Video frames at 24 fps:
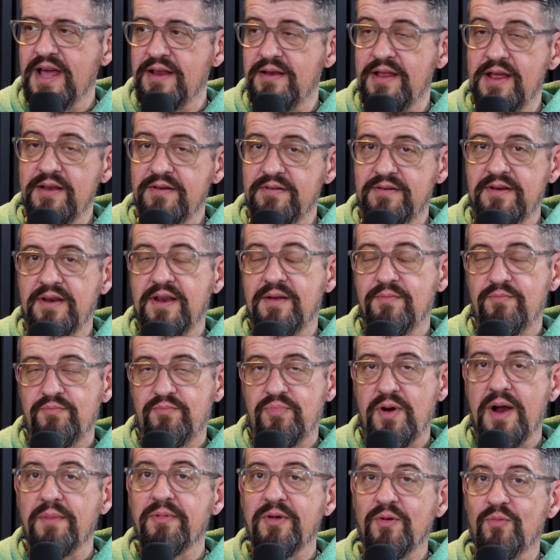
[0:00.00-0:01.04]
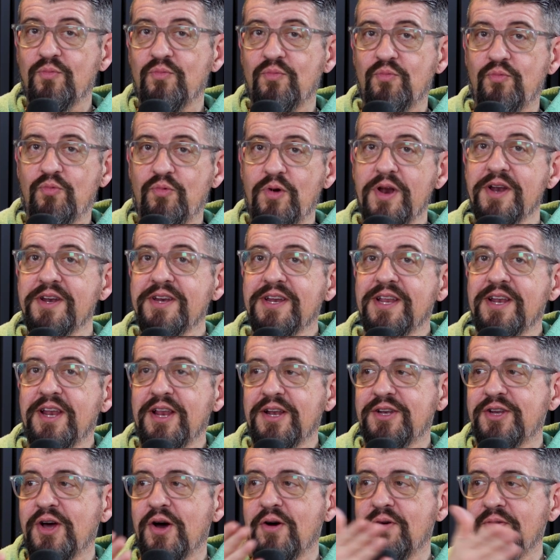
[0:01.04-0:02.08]
and probably written in
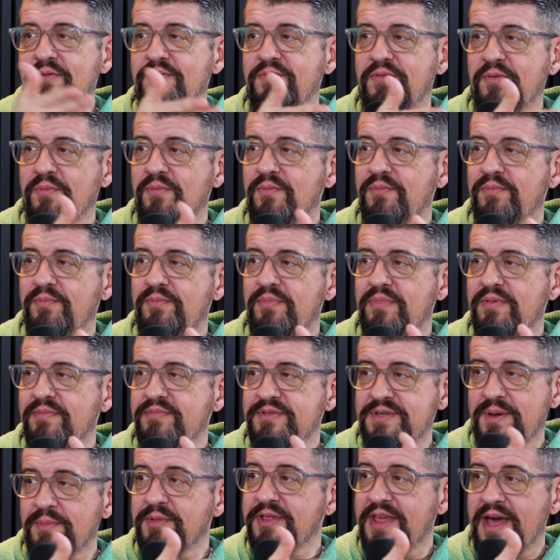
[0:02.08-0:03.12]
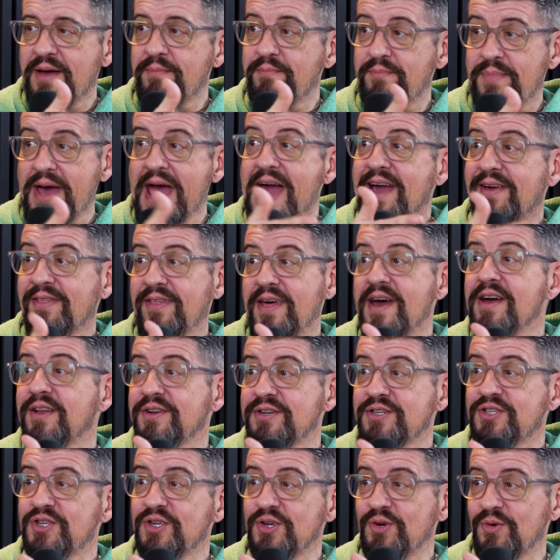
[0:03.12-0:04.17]
a tone from some of that back
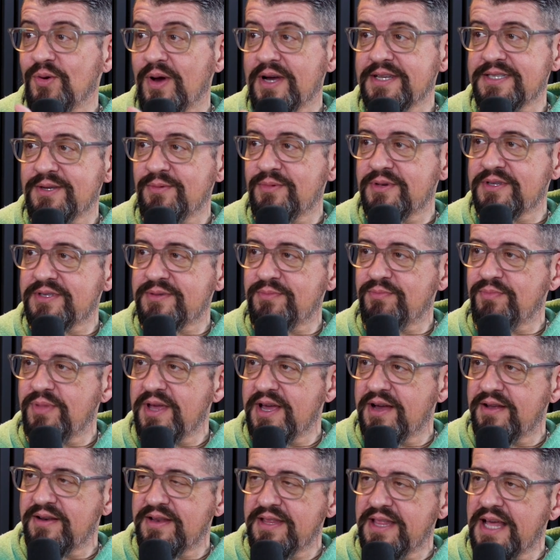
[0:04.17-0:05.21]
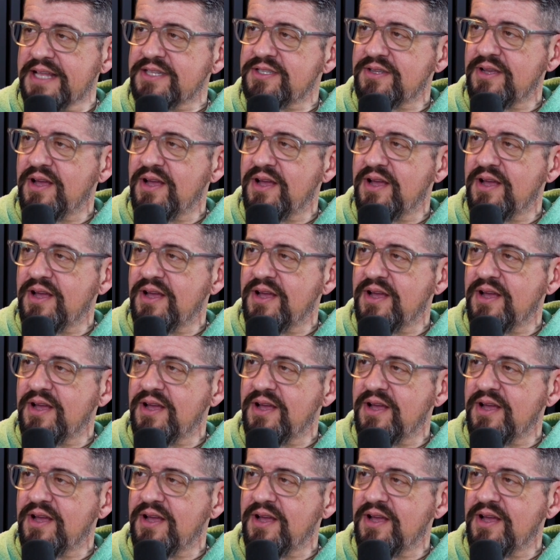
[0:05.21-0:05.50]
then too, as it was being, that's,